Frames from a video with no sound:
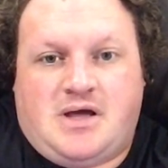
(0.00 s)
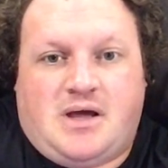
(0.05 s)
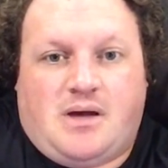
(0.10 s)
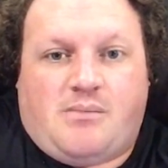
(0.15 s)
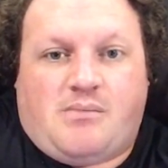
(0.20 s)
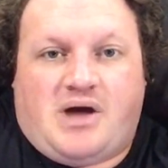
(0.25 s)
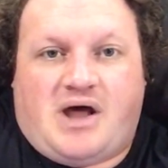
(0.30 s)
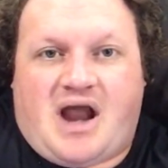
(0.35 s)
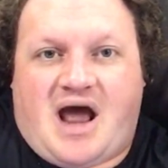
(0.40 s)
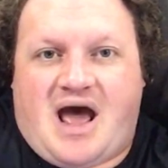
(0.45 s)

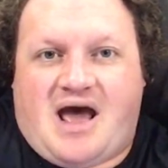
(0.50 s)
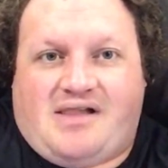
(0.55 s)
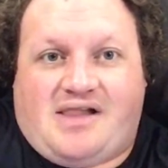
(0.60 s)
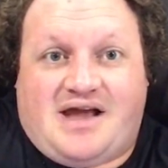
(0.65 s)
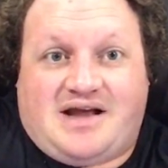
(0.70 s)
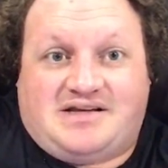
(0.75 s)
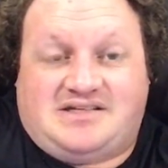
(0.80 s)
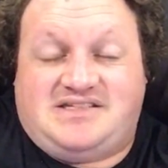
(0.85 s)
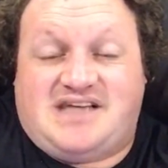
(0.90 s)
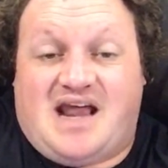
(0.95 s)
But
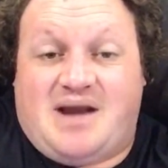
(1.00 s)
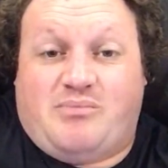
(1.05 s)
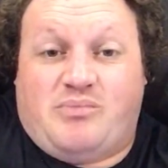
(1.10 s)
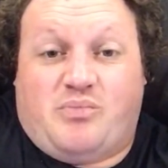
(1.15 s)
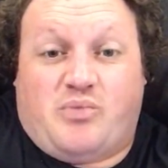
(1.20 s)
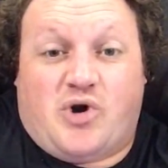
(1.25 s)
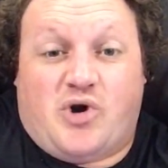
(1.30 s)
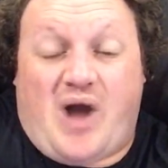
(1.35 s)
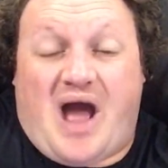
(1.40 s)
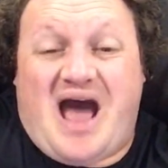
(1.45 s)
like I
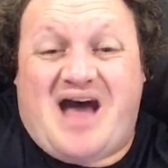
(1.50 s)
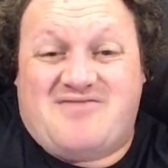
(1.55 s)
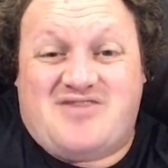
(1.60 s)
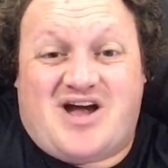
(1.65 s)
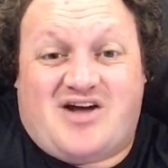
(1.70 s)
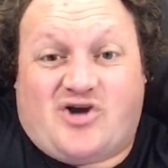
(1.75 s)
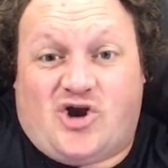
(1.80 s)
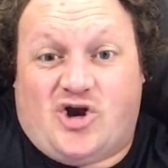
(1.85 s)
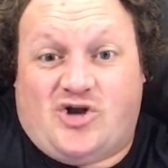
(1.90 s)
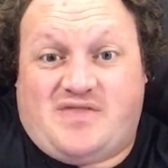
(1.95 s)
said, bro, I've
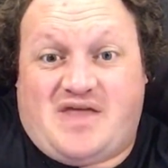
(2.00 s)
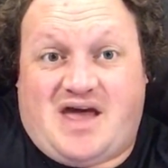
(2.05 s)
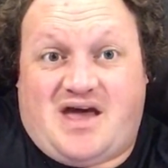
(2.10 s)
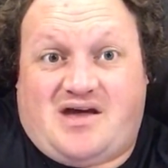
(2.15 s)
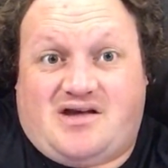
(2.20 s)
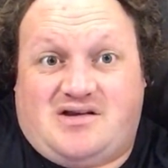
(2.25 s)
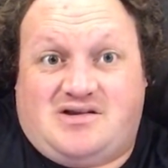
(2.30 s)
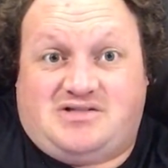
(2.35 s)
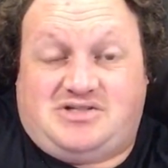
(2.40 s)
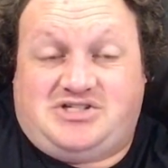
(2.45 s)
not heard that,